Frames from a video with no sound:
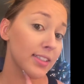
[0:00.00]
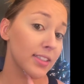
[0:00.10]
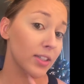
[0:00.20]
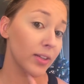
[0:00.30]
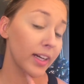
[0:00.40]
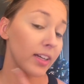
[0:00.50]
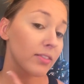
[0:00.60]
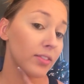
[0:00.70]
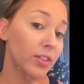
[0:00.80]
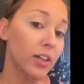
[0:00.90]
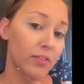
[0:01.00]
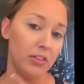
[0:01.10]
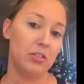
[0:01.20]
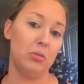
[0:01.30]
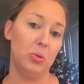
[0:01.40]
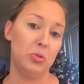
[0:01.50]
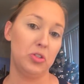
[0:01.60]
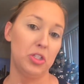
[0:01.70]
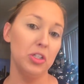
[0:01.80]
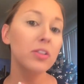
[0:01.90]
So like if you have the double
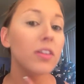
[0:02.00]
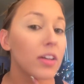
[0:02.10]
chin,